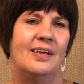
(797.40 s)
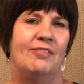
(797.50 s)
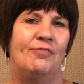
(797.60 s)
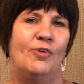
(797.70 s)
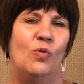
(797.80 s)

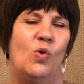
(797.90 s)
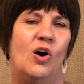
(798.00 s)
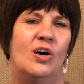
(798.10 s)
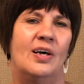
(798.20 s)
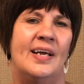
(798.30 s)
for
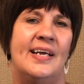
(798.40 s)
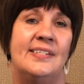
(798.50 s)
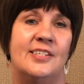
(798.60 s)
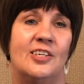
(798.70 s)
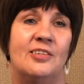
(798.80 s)
what
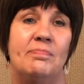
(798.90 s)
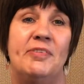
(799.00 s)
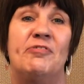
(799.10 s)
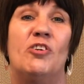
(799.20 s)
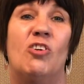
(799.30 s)
he's done
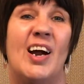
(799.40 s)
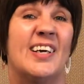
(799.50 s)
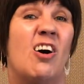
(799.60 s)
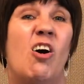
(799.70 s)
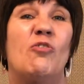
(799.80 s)
before. I
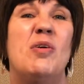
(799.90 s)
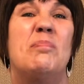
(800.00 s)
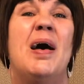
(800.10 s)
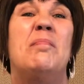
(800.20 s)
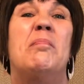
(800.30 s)
can't
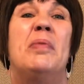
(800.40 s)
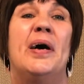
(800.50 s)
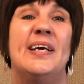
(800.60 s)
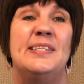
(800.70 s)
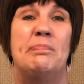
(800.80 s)
remember
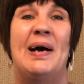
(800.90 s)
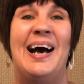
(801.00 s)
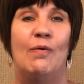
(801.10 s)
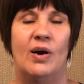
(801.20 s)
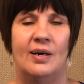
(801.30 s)
his
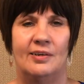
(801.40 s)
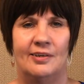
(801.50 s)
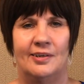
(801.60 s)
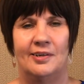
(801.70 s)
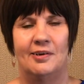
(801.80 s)
power
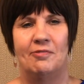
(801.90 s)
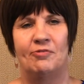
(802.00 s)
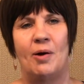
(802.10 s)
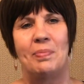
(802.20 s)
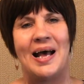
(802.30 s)

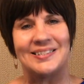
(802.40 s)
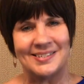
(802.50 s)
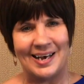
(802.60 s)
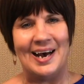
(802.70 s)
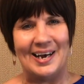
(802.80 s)
from that
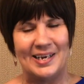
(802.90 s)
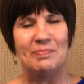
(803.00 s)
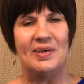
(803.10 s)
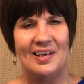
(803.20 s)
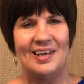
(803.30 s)

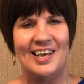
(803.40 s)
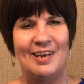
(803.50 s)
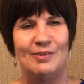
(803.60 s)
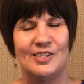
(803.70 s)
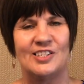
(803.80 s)
time
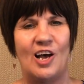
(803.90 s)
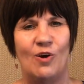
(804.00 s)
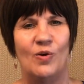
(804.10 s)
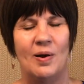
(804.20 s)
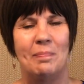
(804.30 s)
he was
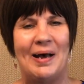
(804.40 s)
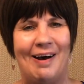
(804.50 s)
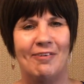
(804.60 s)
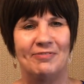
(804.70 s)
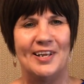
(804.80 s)
so
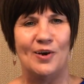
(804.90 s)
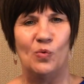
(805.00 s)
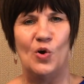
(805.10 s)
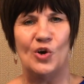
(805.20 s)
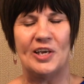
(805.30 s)
powerfully at
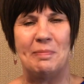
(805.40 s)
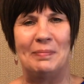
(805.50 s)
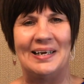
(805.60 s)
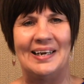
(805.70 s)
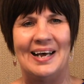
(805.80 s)
work in
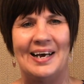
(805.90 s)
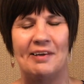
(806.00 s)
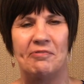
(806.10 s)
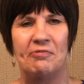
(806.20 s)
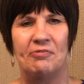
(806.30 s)
my
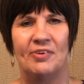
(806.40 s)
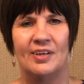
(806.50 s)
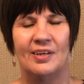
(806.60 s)
life.